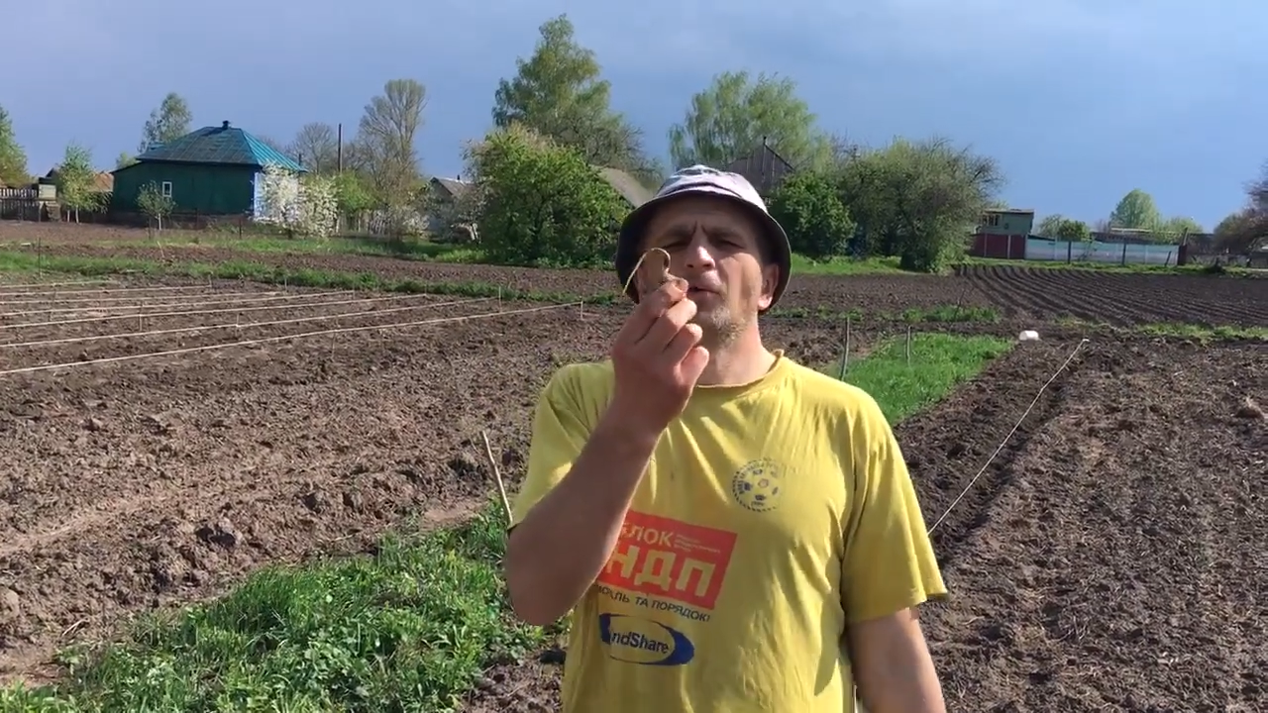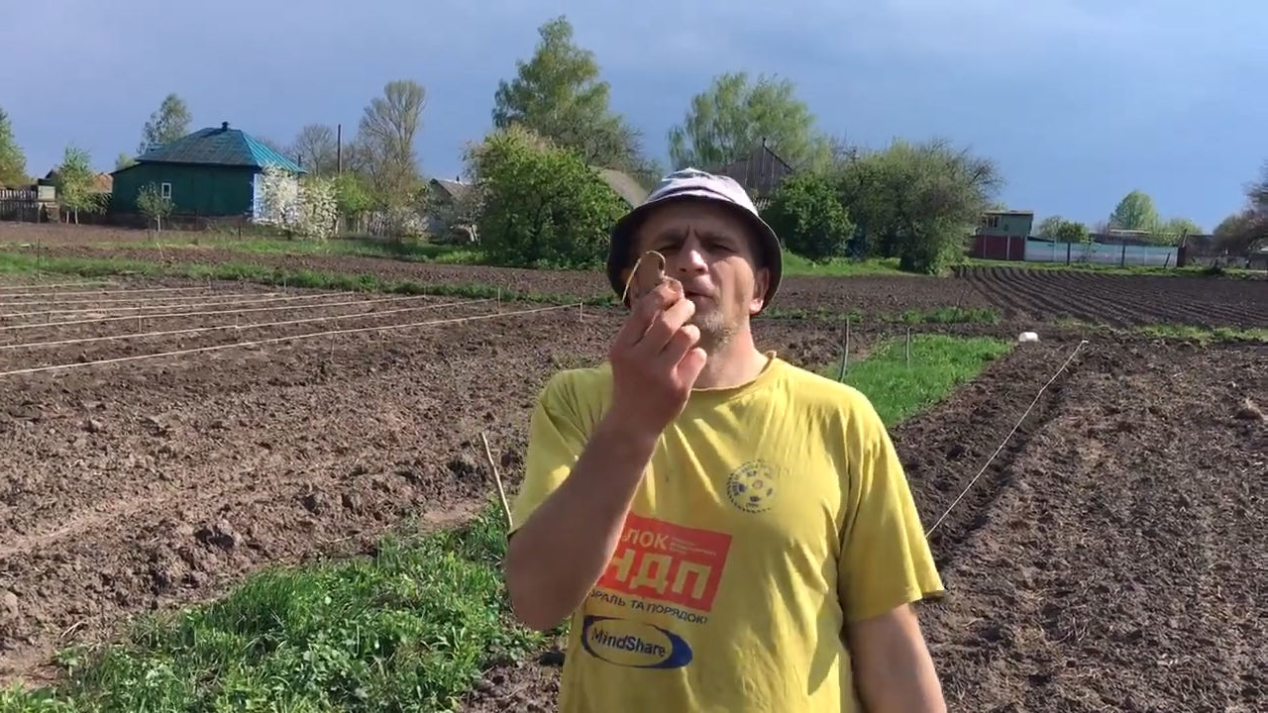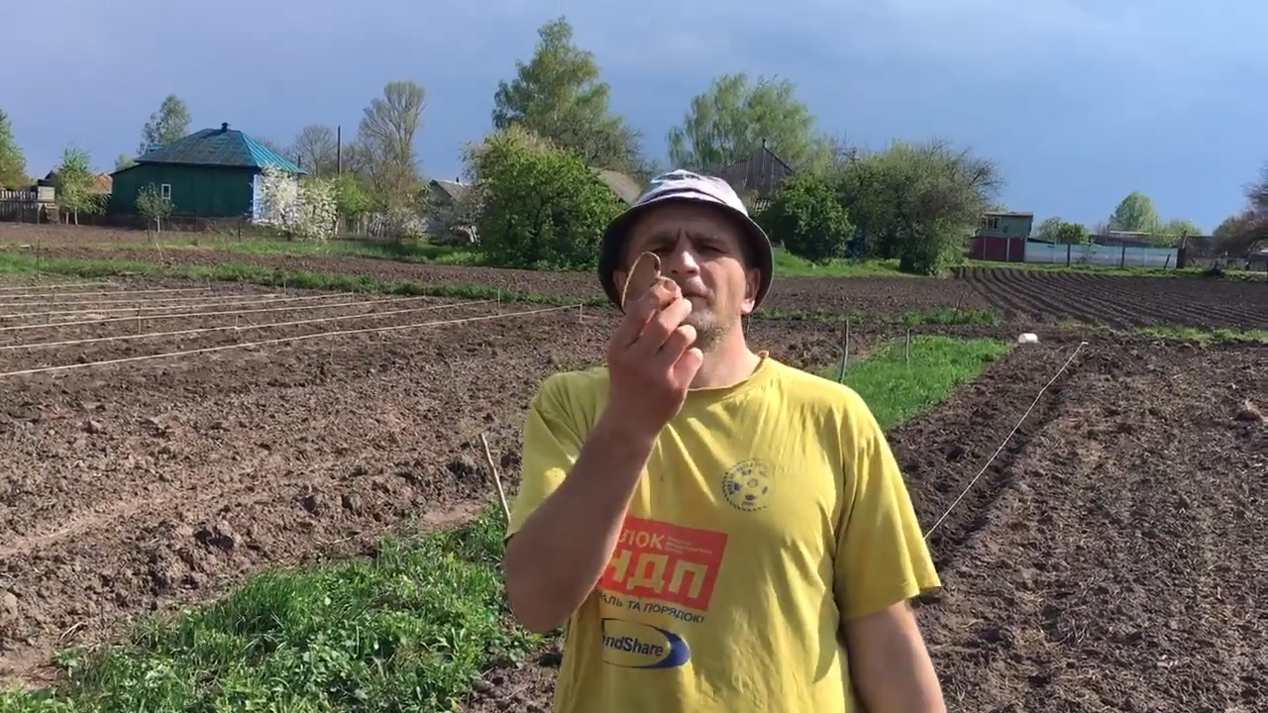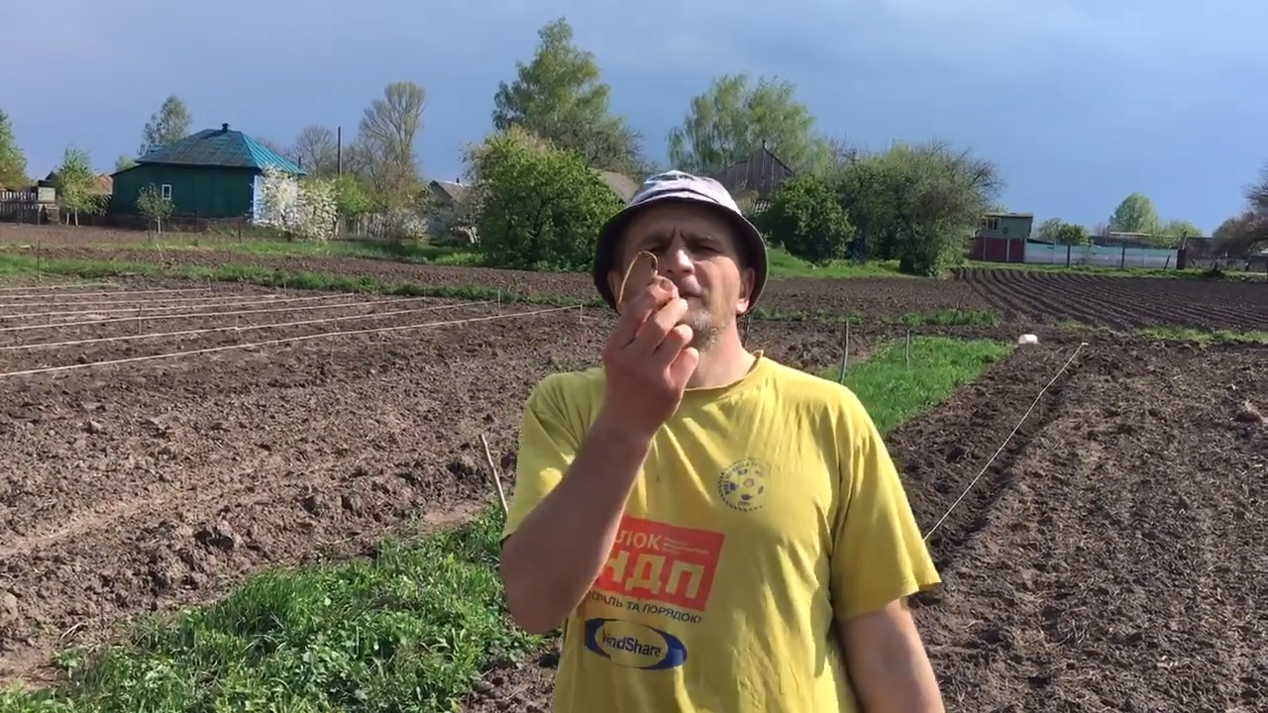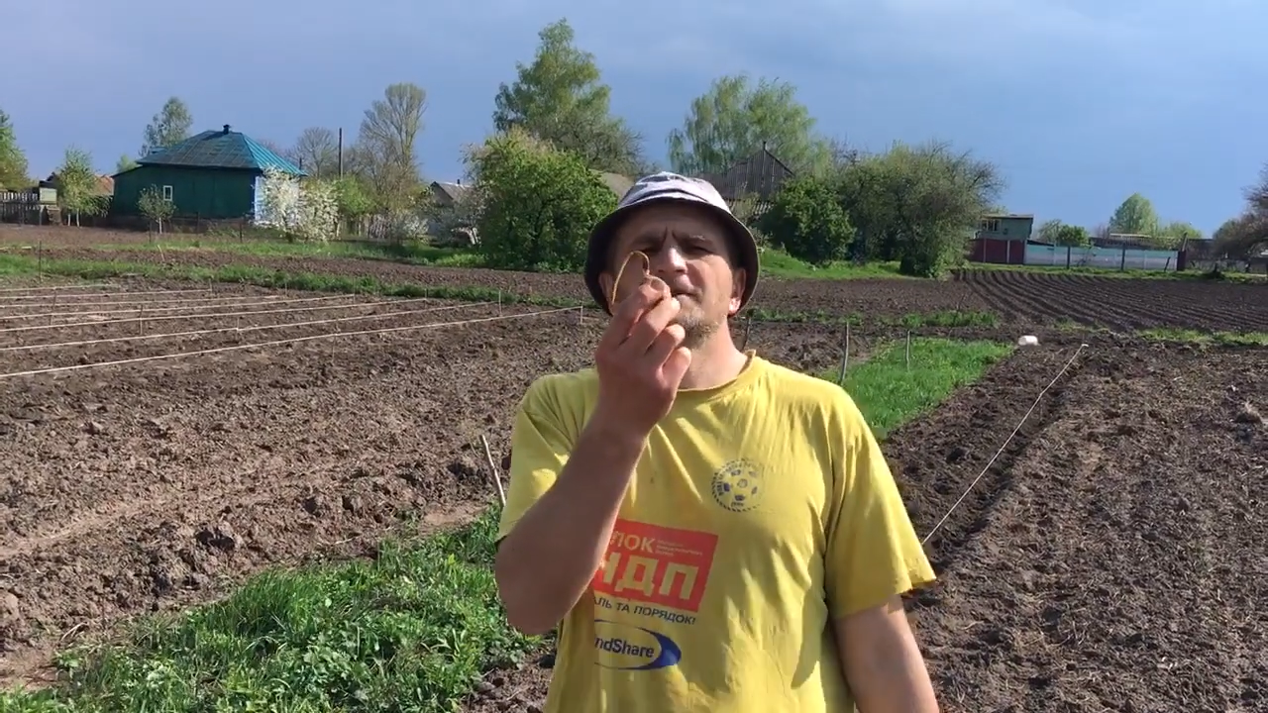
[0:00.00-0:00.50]

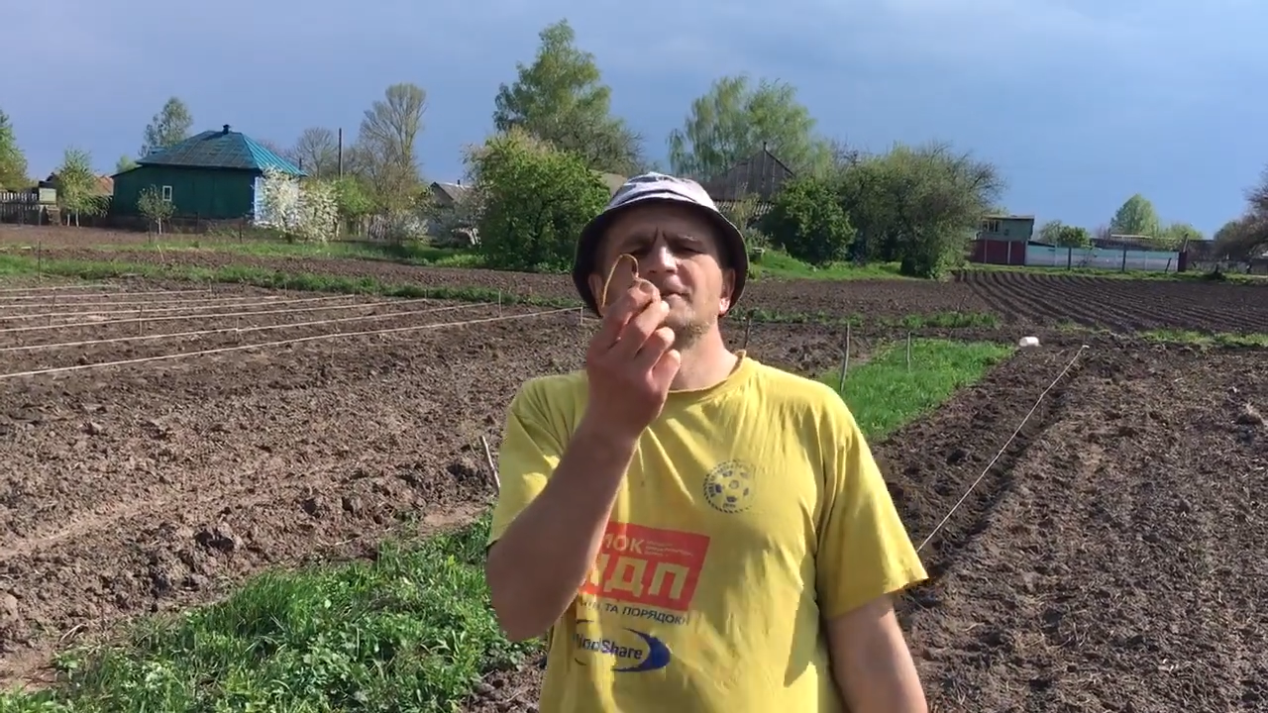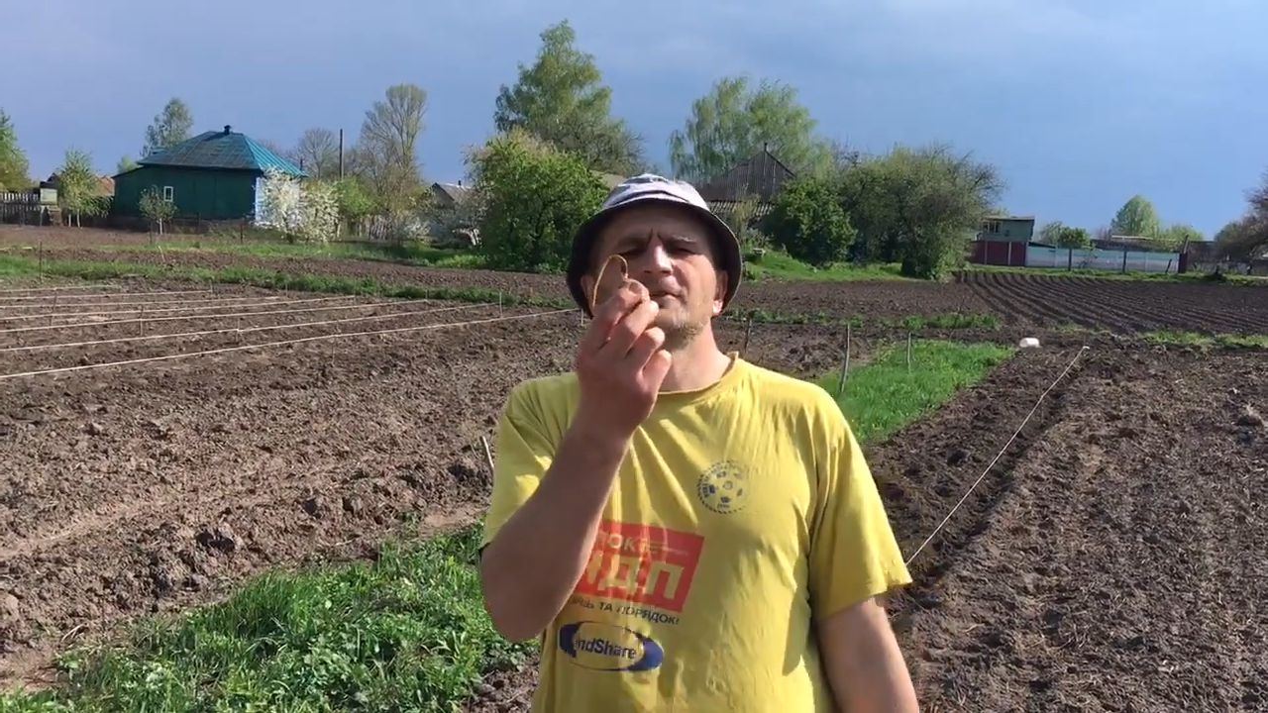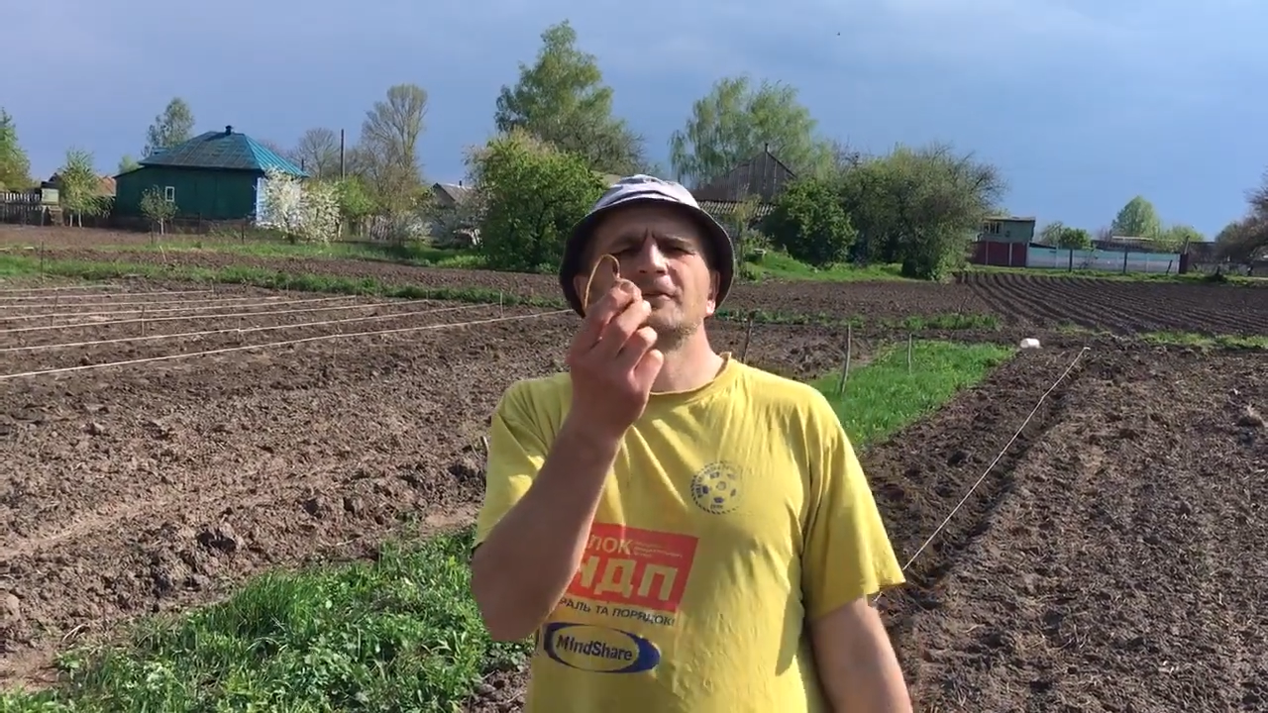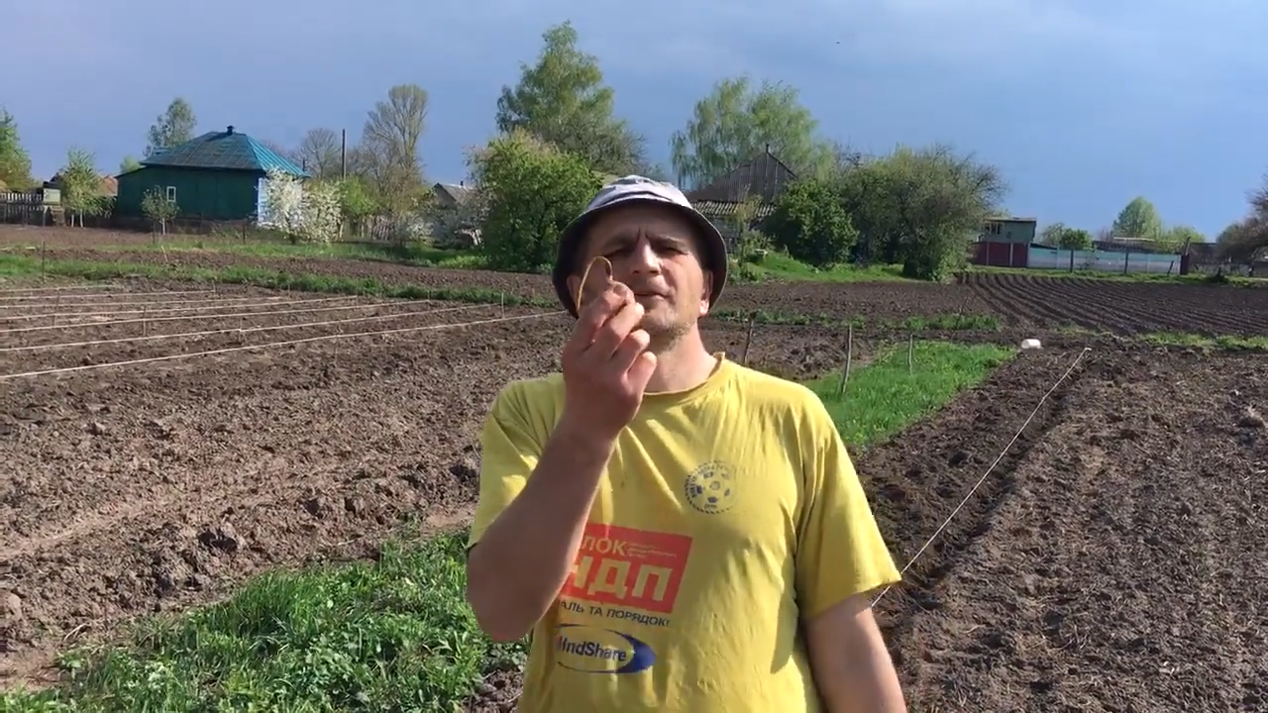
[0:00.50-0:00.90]
walnuts